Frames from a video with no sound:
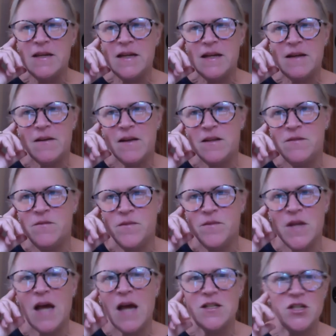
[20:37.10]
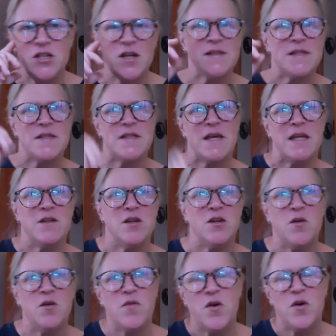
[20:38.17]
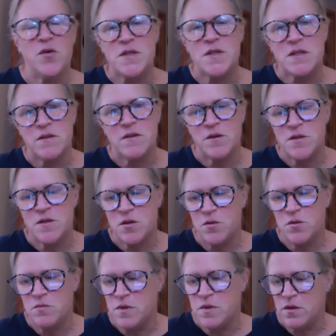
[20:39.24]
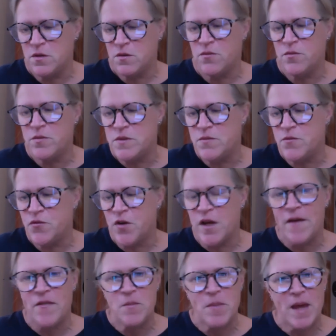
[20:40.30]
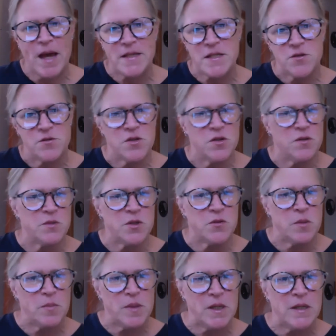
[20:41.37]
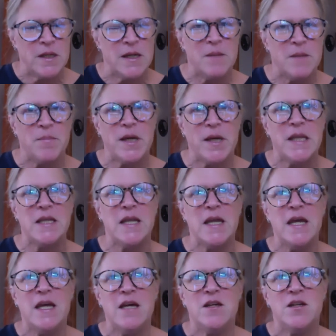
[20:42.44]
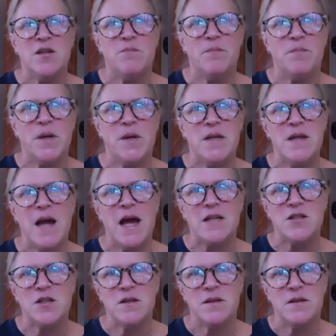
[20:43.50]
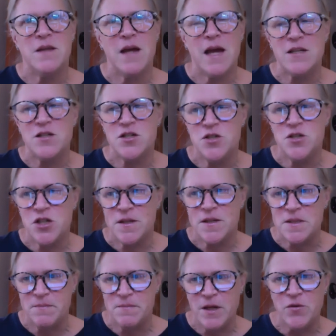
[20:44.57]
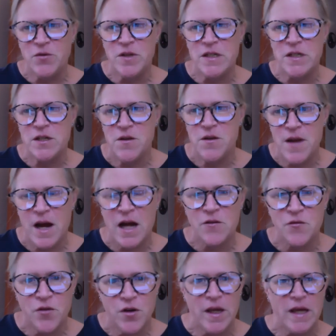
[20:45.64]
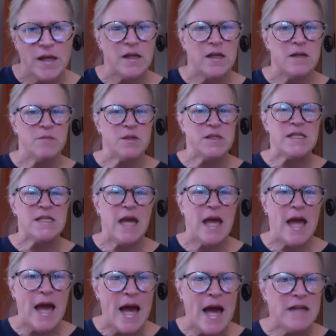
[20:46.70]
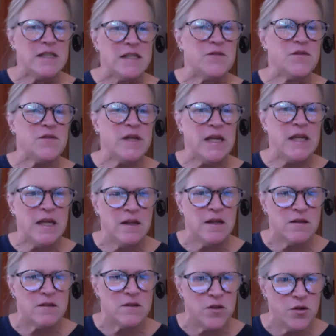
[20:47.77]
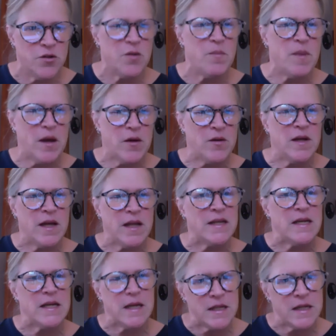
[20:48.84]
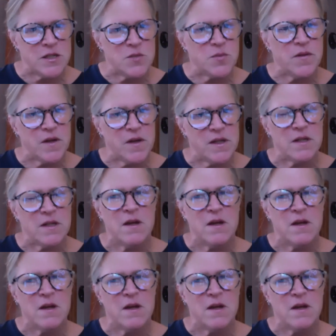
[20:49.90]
uh, not just that you know those those who who forget the past are doomed to repeat it but but not not just merely to not forget it but to actively learn about it and engage with it